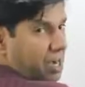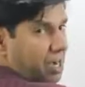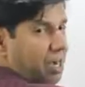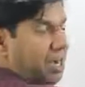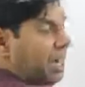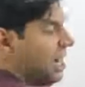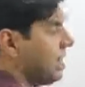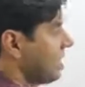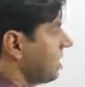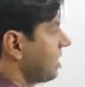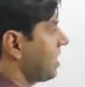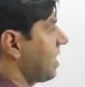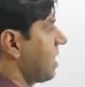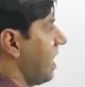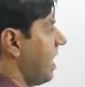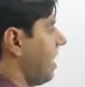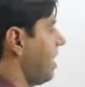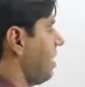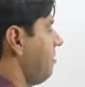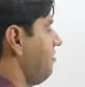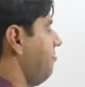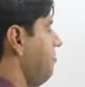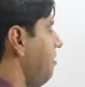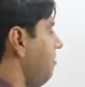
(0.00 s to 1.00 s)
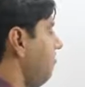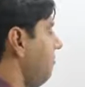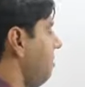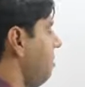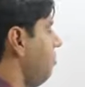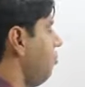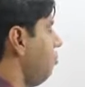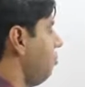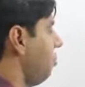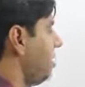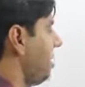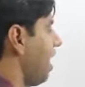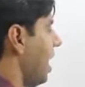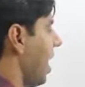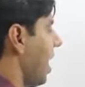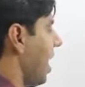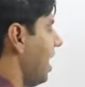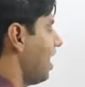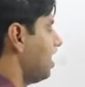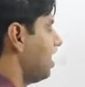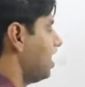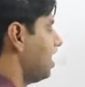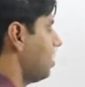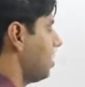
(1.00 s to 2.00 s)
Let's write, we know the
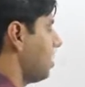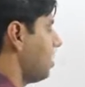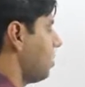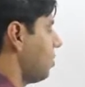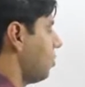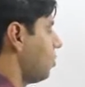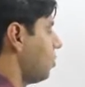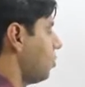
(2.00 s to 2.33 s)
answer or